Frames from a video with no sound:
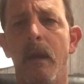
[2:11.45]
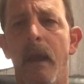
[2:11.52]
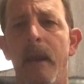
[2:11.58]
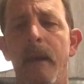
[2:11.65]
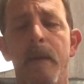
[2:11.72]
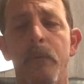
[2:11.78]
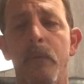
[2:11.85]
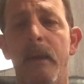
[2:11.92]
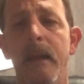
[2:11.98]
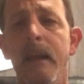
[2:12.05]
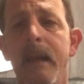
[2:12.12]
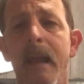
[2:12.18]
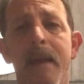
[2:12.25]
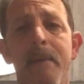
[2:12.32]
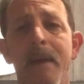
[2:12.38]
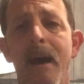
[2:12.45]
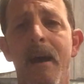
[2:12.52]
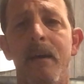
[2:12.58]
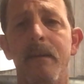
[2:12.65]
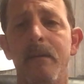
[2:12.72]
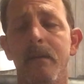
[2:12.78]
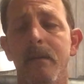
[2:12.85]
And then when it came
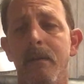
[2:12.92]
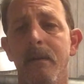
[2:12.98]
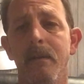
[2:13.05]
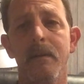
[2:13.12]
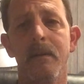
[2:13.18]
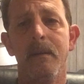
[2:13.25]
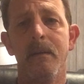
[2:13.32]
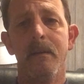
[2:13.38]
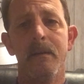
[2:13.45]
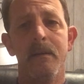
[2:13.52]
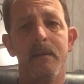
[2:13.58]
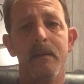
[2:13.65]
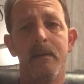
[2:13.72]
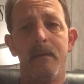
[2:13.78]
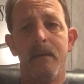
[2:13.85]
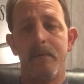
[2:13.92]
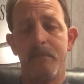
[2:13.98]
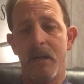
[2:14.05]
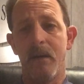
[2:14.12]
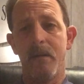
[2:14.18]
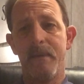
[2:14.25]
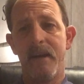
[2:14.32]
out, I'm
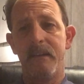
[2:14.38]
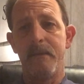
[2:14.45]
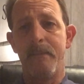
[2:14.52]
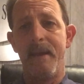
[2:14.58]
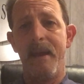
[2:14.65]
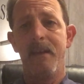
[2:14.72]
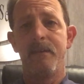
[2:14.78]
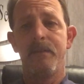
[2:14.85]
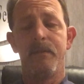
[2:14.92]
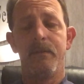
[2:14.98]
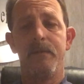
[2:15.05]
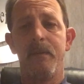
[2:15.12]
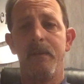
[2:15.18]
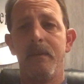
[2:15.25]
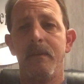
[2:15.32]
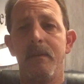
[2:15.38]
talking about the Man-Tooth,